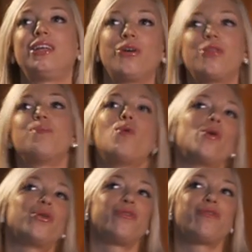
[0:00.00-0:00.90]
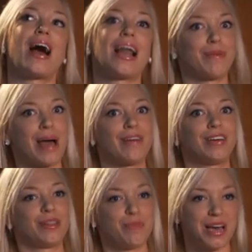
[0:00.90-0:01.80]
the more good fat I'm
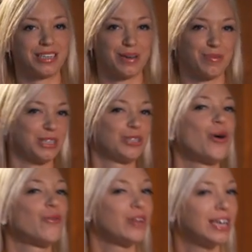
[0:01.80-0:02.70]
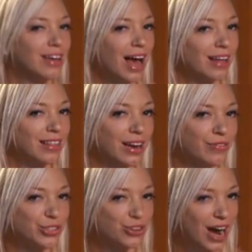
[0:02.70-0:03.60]
having, the better, but it's not really like that
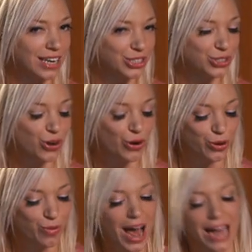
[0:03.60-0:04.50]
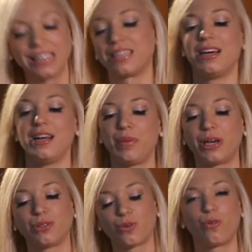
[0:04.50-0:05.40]
if you're trying to control your weight,
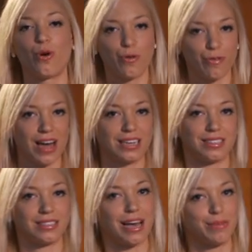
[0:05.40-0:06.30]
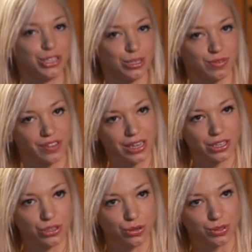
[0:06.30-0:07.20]
because all fat is the same in terms of
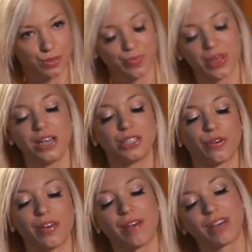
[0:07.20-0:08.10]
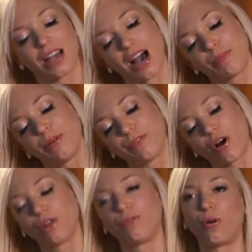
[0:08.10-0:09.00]
kilojoules. So if you have a cup of
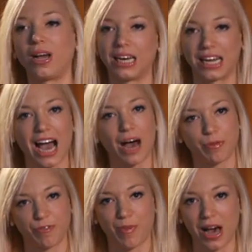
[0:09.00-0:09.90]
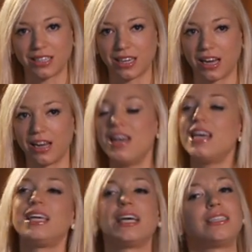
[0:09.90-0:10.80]
olive oil and a cup of butter,
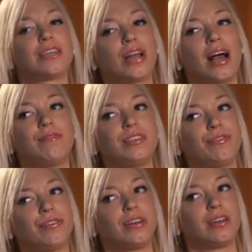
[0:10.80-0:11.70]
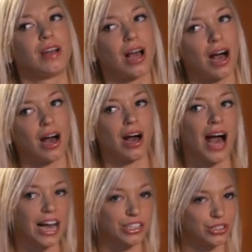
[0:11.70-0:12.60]
yes, they're going to have different
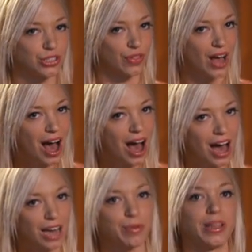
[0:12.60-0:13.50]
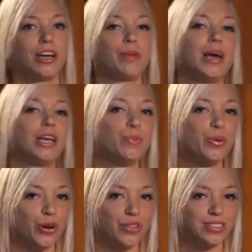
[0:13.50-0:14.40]
actions on the heart, but they're going to make you
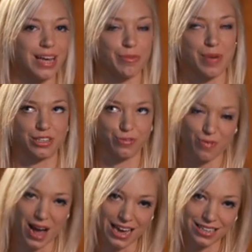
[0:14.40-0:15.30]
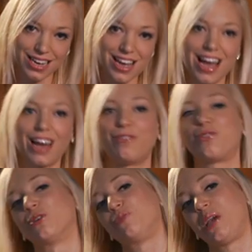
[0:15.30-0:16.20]
put on the same amount of weight. And of
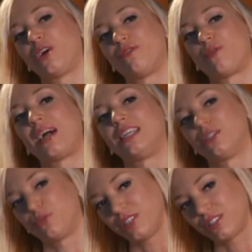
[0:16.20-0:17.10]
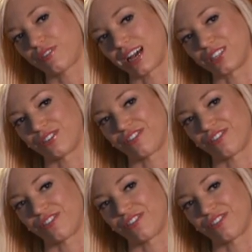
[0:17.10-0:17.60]
course, being overweight is a risk factor